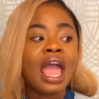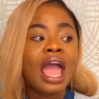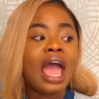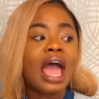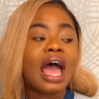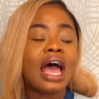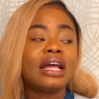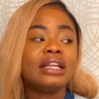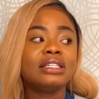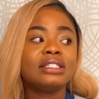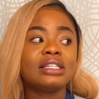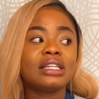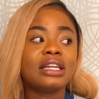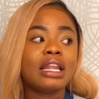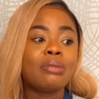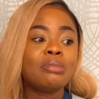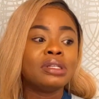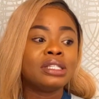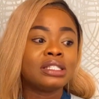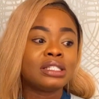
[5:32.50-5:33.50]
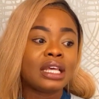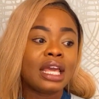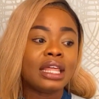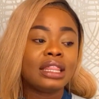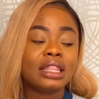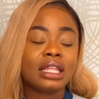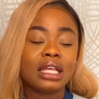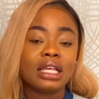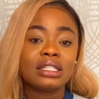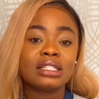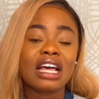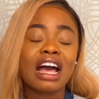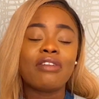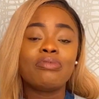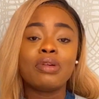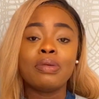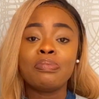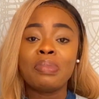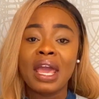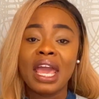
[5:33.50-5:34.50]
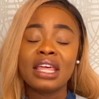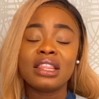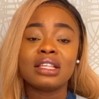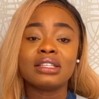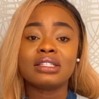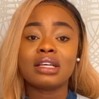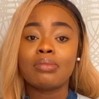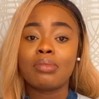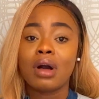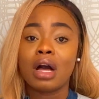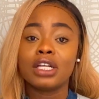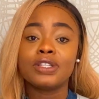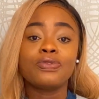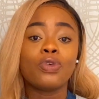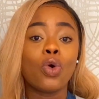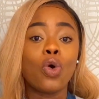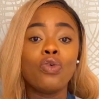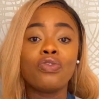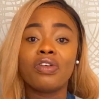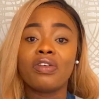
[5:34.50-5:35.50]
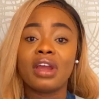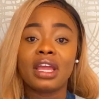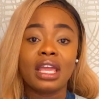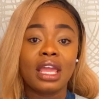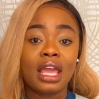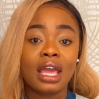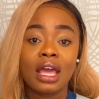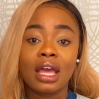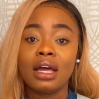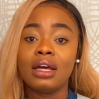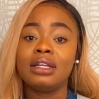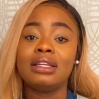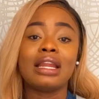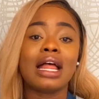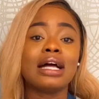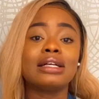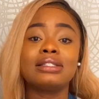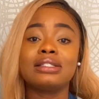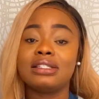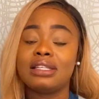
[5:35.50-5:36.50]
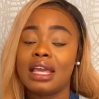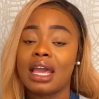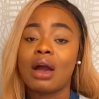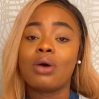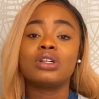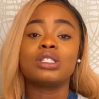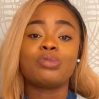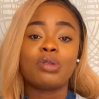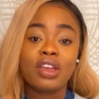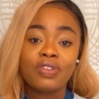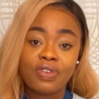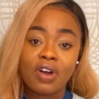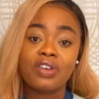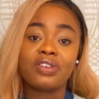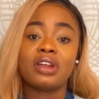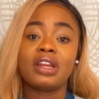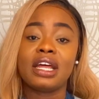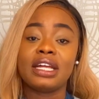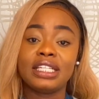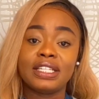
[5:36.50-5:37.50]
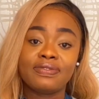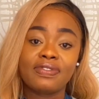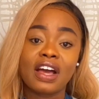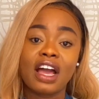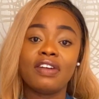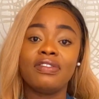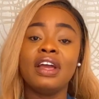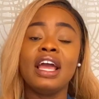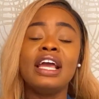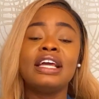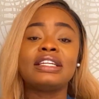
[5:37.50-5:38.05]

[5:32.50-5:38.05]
And let me say this, I've been paying this amount for over a year. Last year I was paying 495.